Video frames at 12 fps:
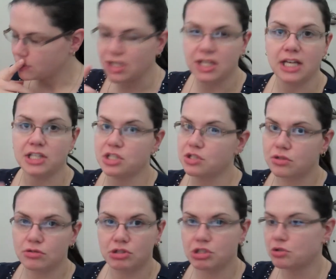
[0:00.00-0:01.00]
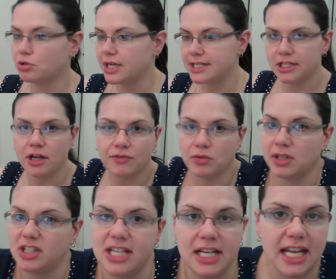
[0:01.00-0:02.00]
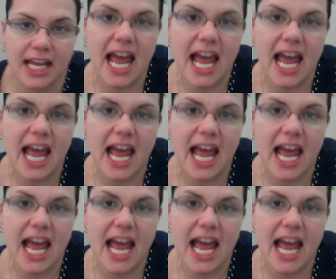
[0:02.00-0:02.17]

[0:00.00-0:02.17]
yeah, just crazy off the rails. Eating